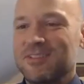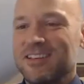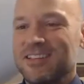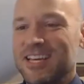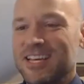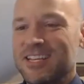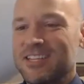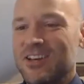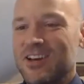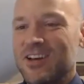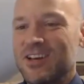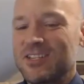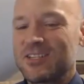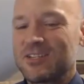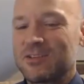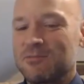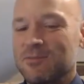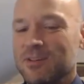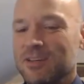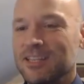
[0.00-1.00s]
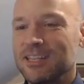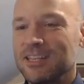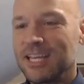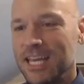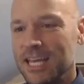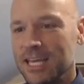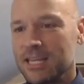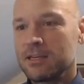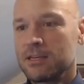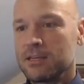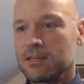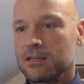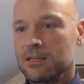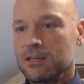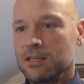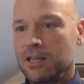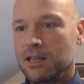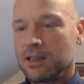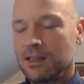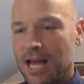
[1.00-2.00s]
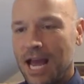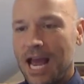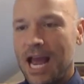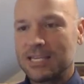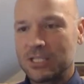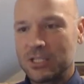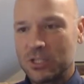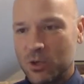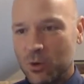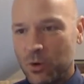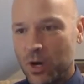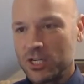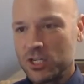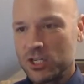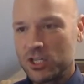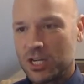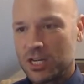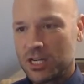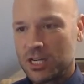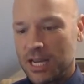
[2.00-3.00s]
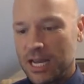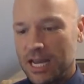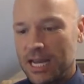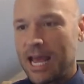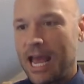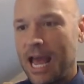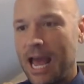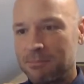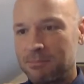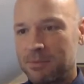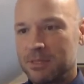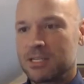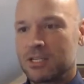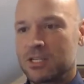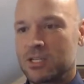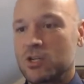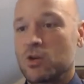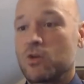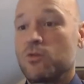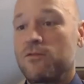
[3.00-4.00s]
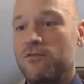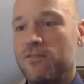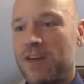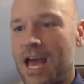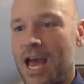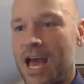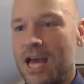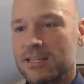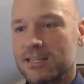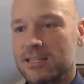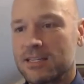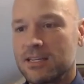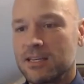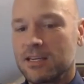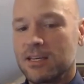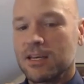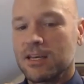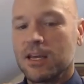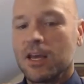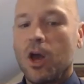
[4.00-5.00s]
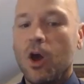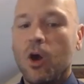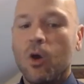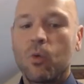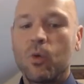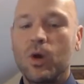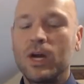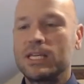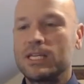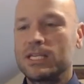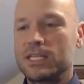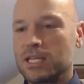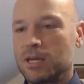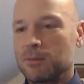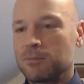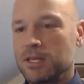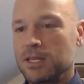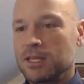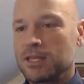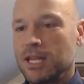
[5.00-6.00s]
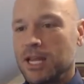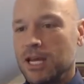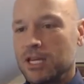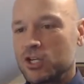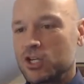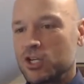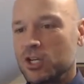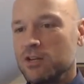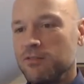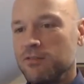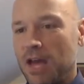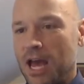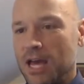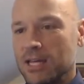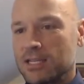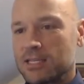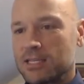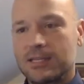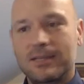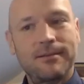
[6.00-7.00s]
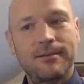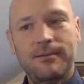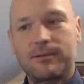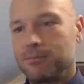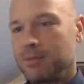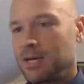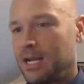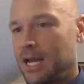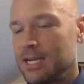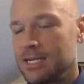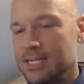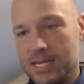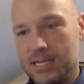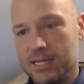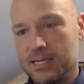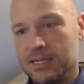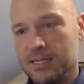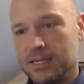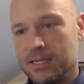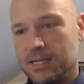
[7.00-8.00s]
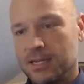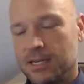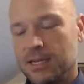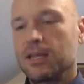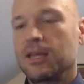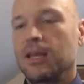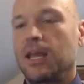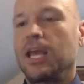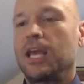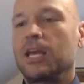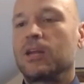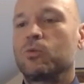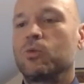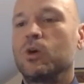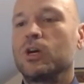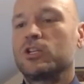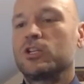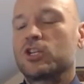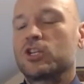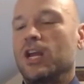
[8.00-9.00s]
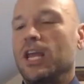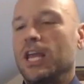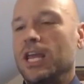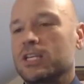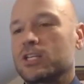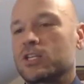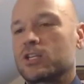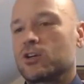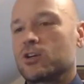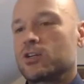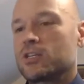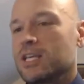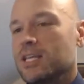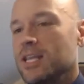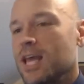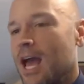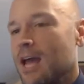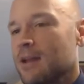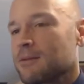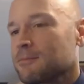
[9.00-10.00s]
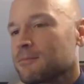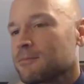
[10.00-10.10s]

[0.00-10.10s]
That's awesome. Lynne, last question. It happened so fast. What is something that I should have asked, but I didn't? And what's your answer to that?